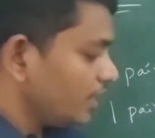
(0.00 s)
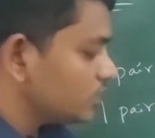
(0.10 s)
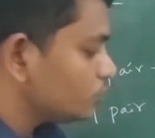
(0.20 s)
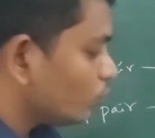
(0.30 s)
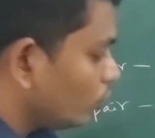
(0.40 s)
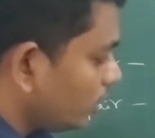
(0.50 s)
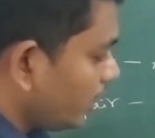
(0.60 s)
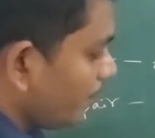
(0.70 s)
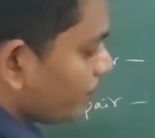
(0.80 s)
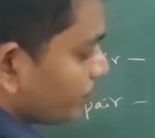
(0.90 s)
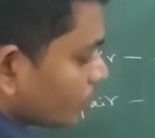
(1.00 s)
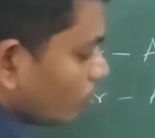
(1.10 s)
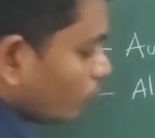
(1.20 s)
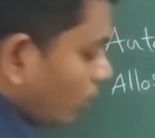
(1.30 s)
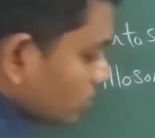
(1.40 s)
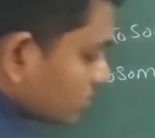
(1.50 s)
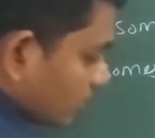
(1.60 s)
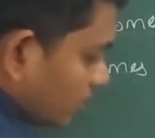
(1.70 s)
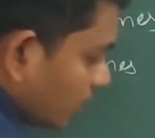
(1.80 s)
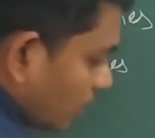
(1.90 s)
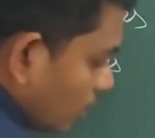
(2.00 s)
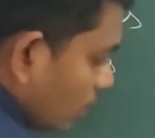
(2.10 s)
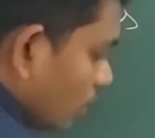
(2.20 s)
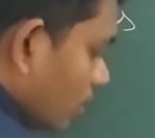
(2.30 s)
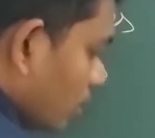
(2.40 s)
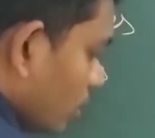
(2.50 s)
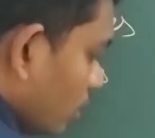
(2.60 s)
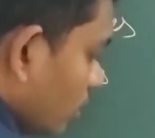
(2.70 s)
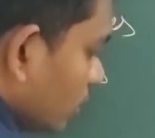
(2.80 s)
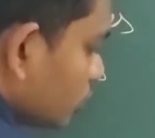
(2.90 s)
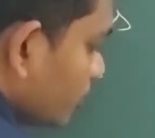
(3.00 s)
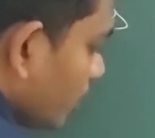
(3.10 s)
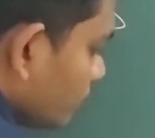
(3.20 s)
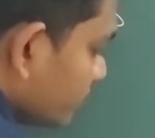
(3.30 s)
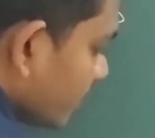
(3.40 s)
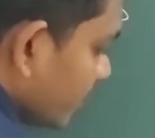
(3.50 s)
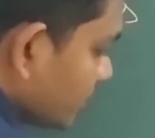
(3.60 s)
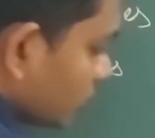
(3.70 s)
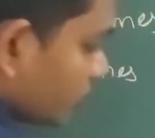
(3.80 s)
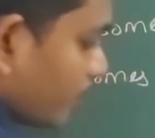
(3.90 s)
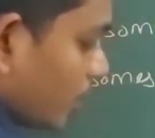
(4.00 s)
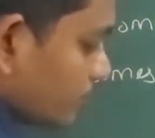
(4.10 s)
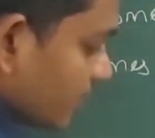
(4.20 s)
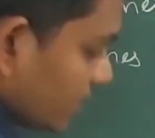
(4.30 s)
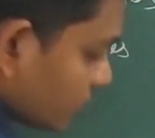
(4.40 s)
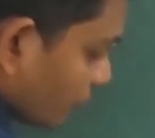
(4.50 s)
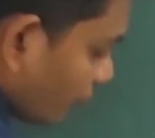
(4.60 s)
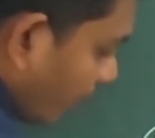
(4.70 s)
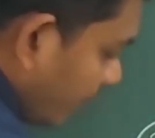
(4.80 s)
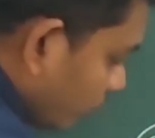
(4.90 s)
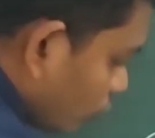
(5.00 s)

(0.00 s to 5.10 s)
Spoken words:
is only works under sperm cells Y